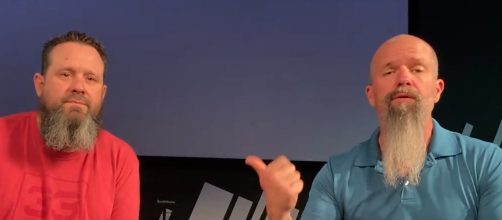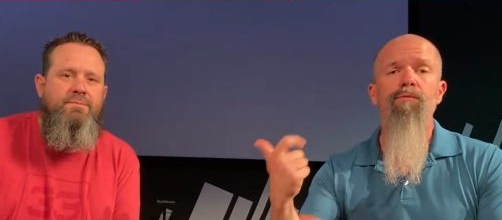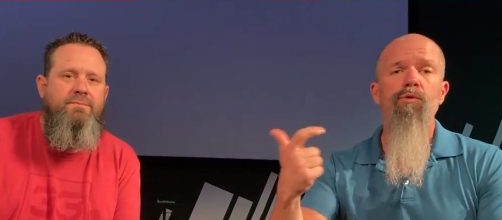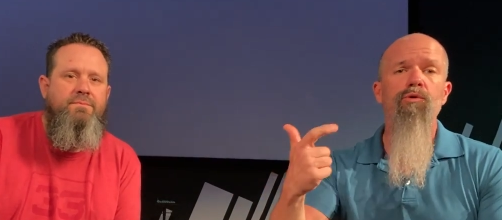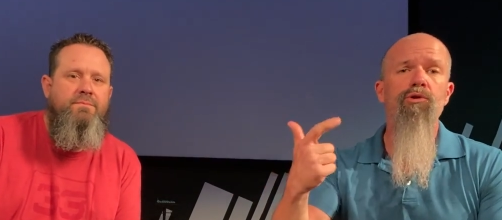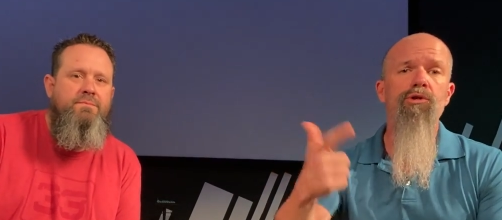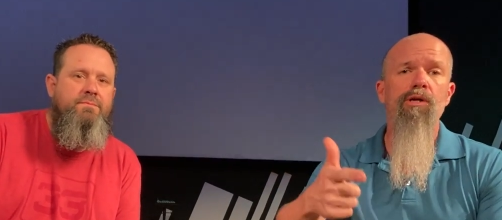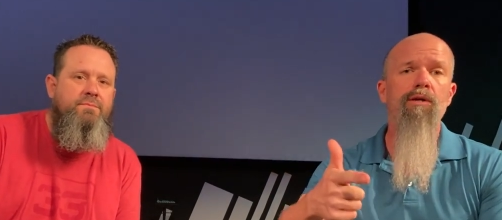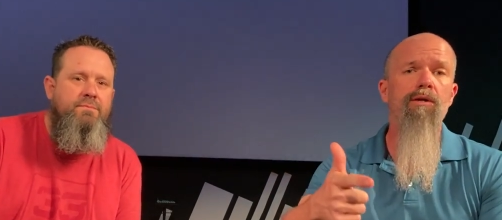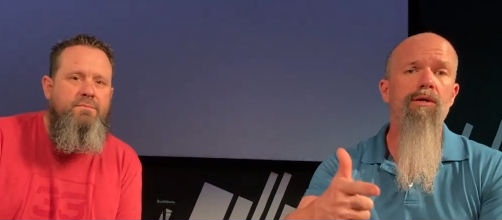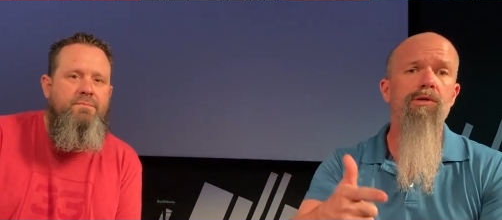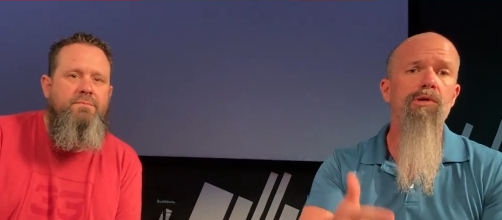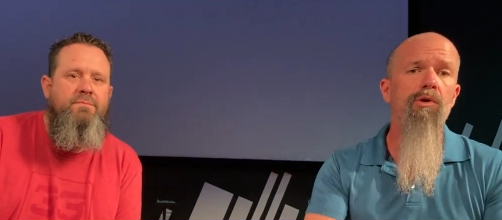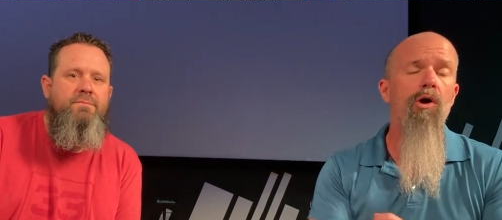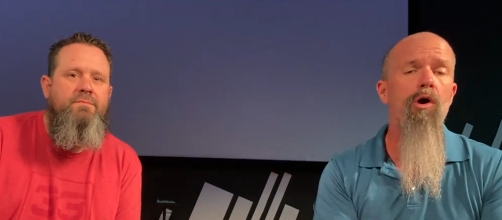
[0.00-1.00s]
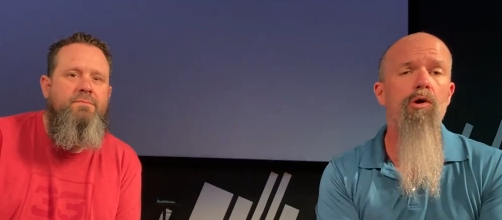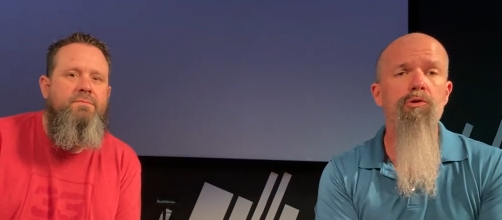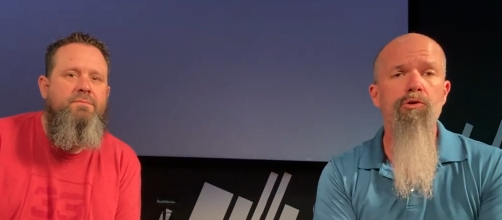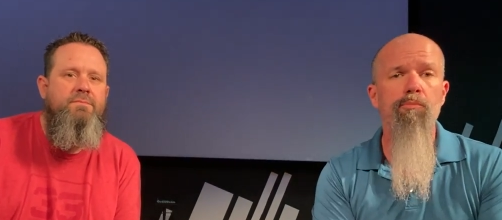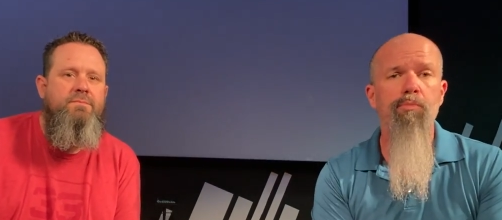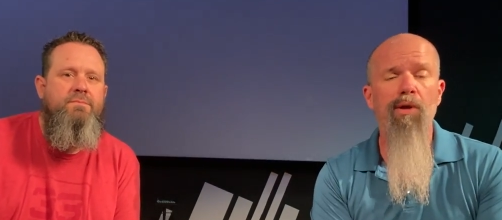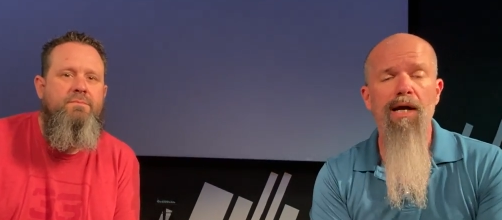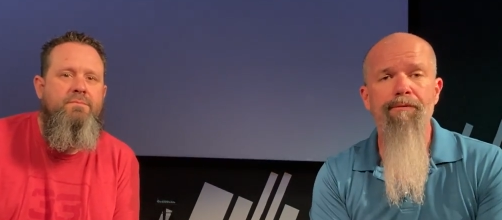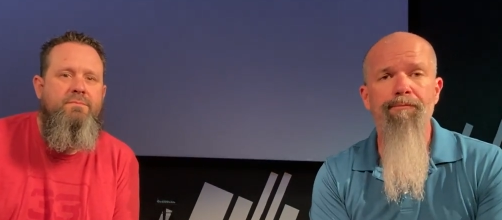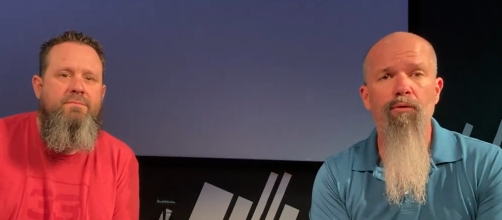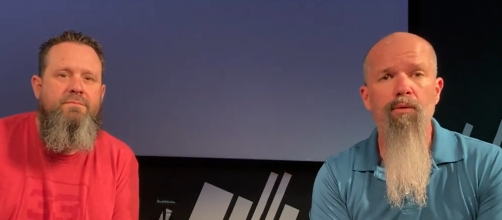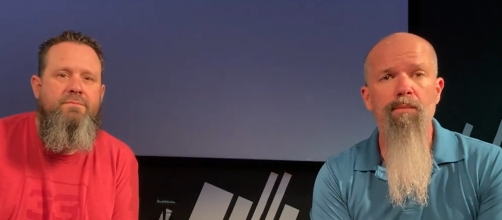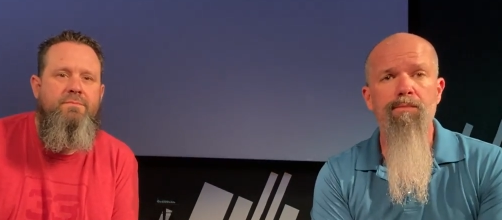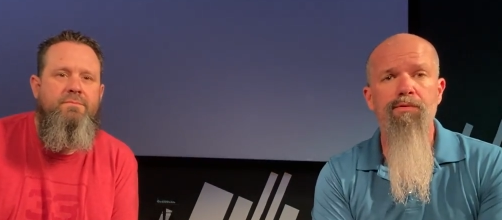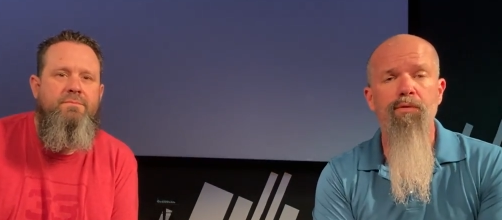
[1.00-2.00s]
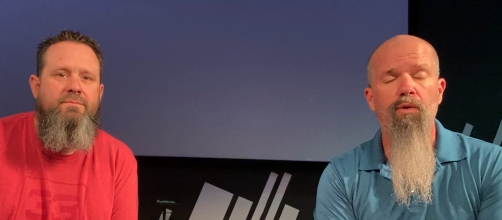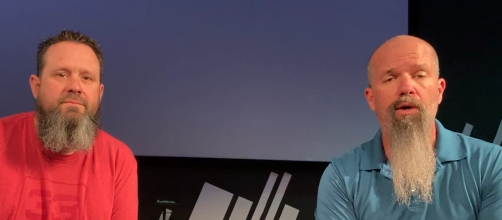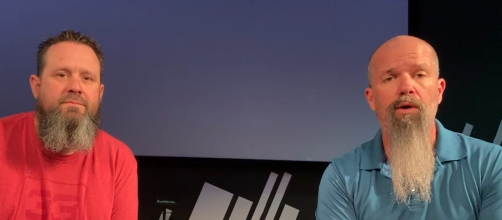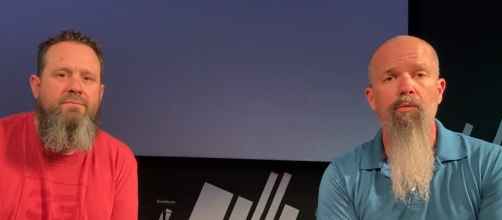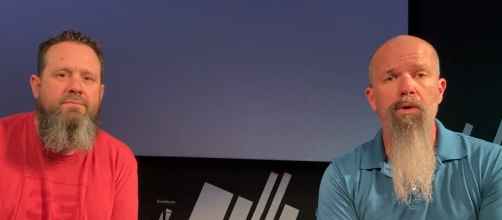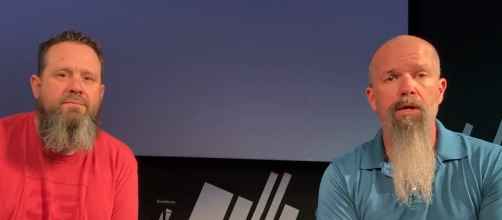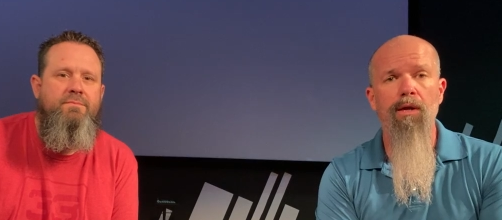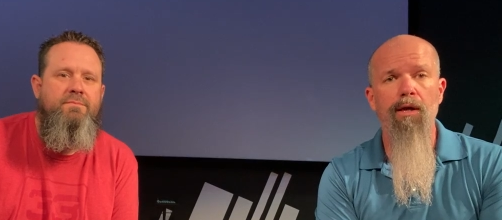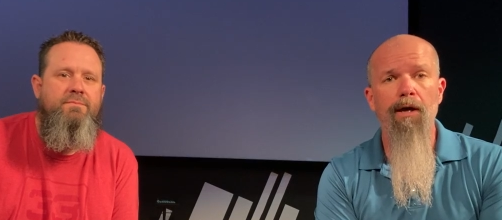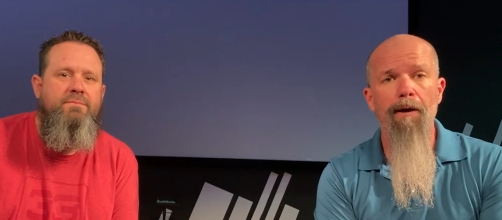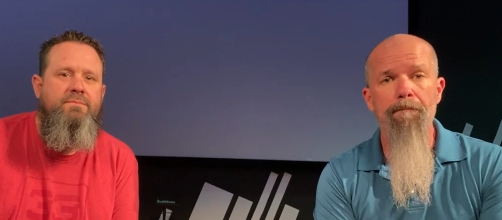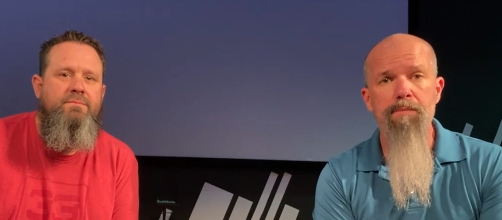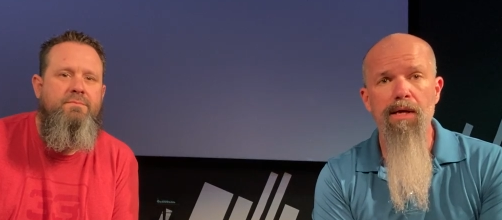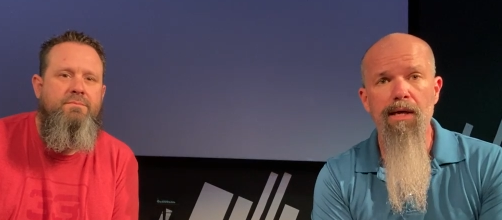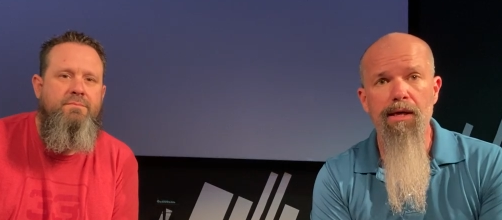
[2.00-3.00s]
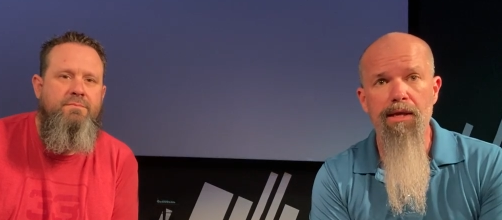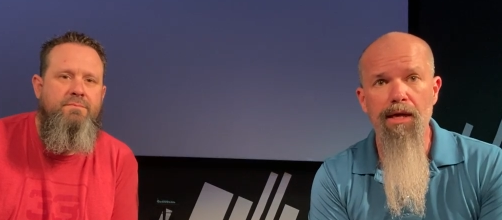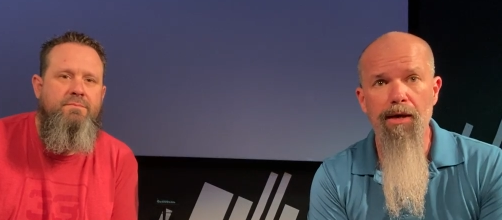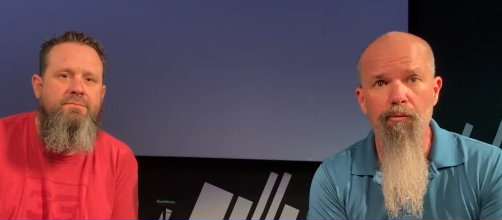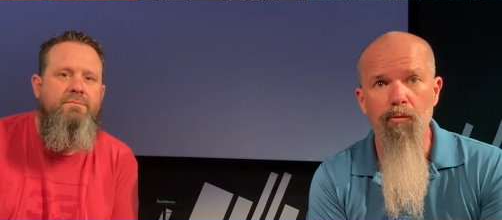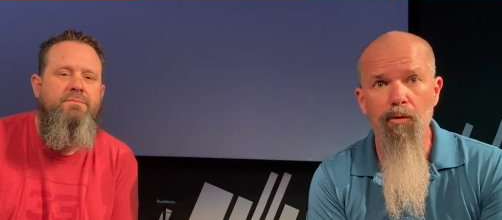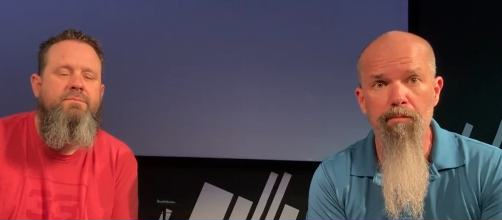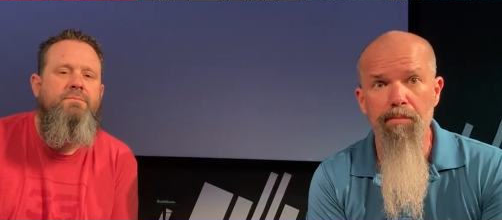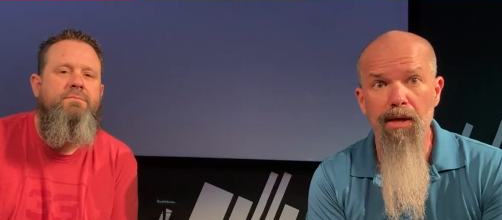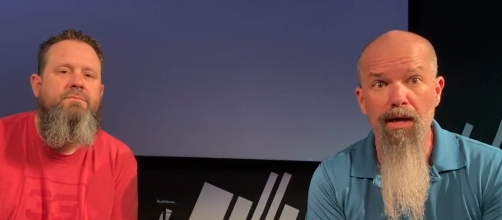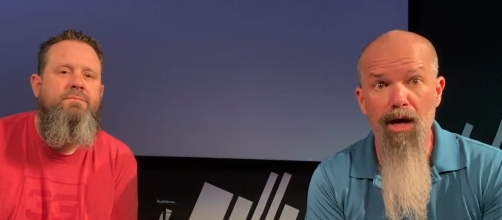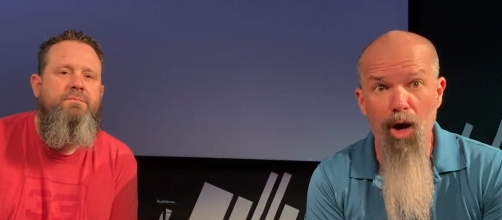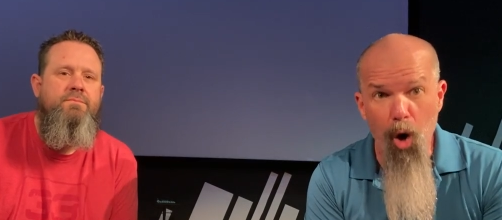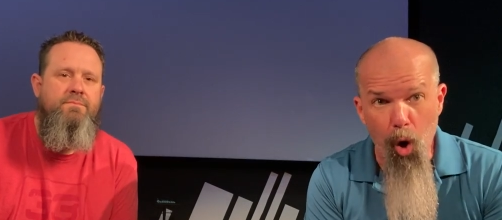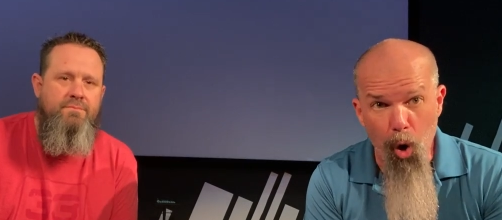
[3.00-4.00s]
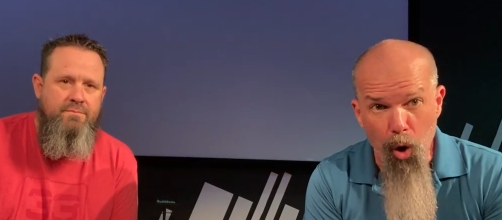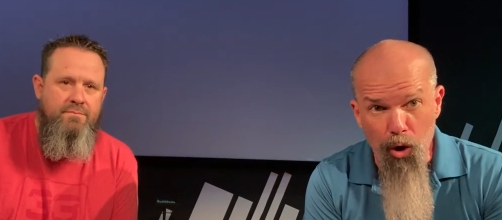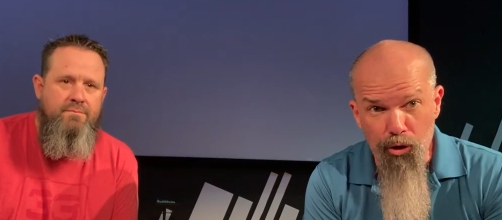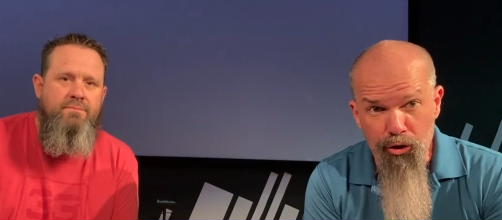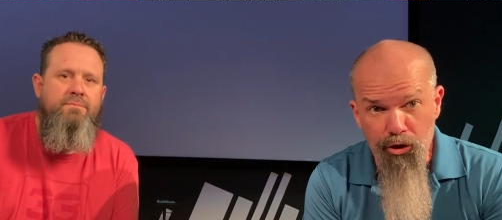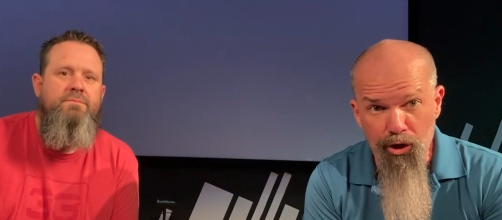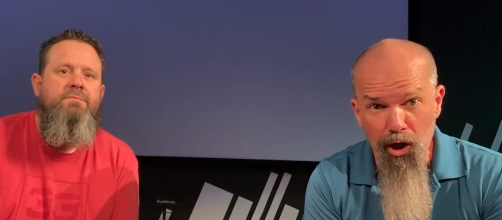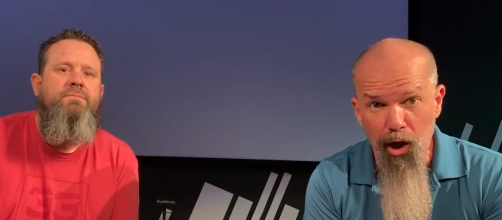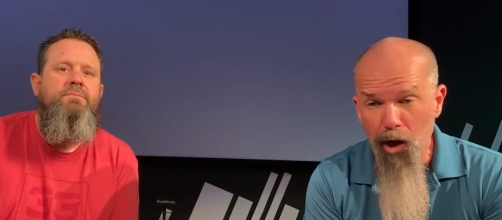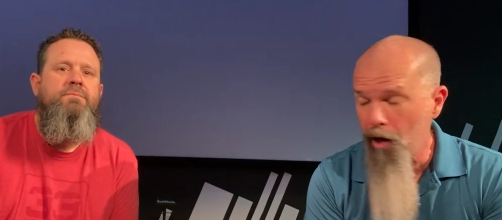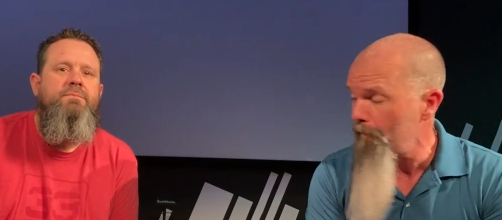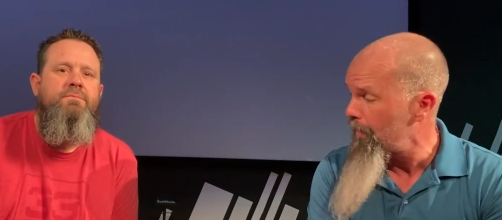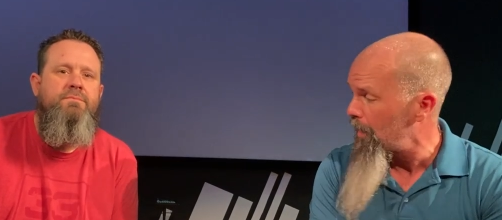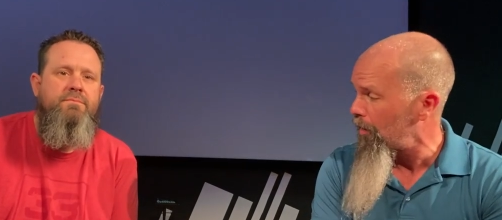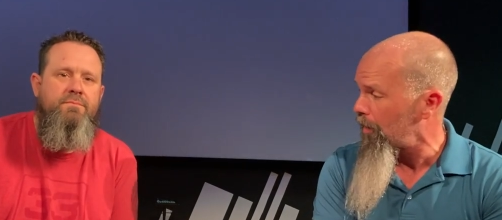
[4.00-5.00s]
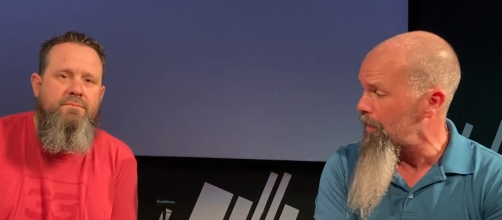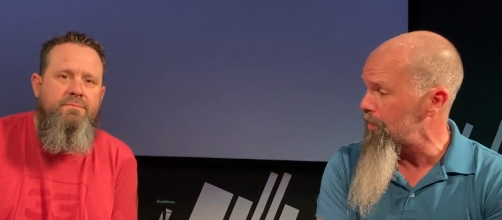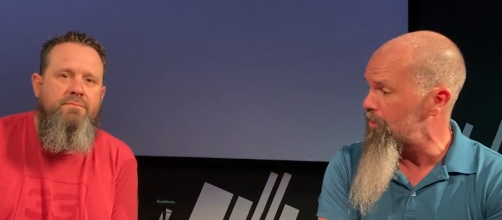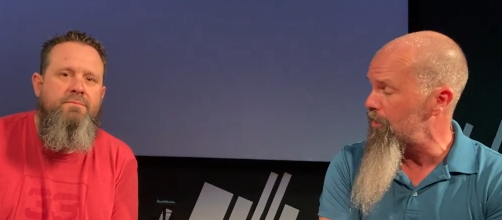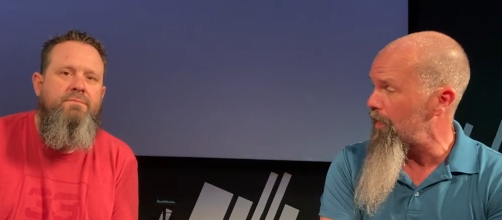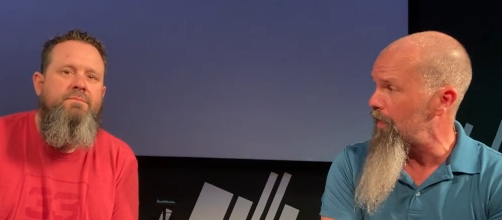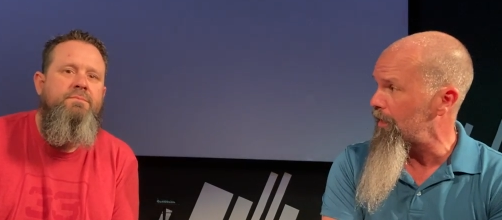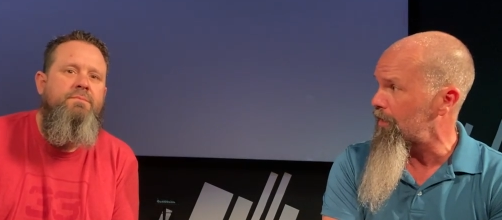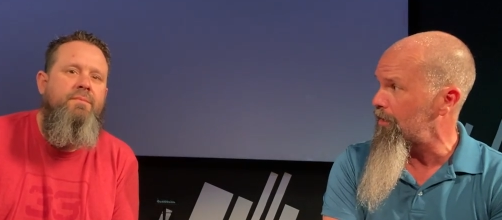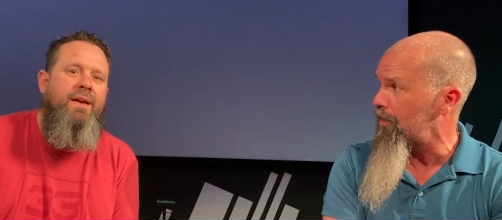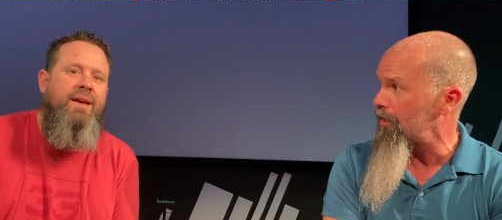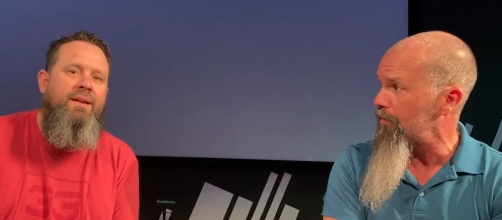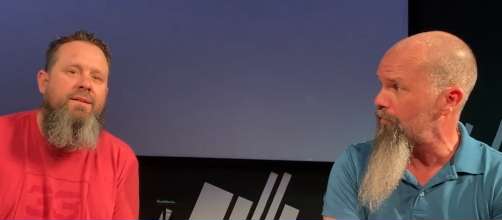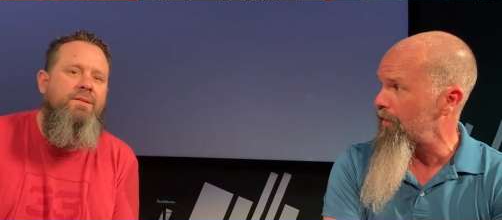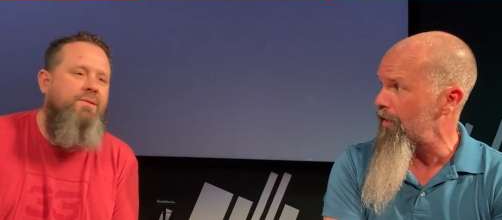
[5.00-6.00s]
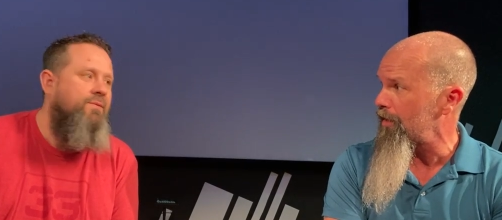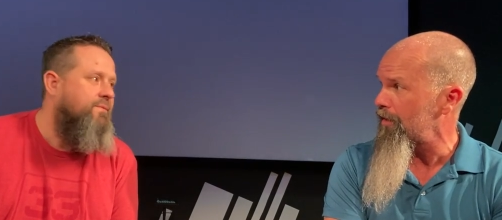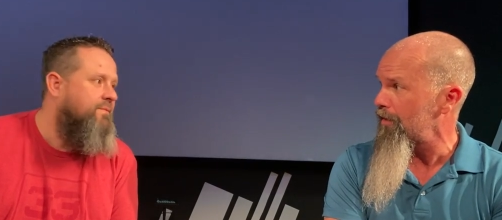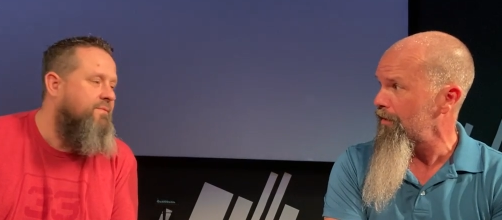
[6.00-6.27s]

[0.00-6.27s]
Speaker 1: If you'll share this on all your platforms for our weekly update, that would be awesome. How are you, Jake? You getting ready?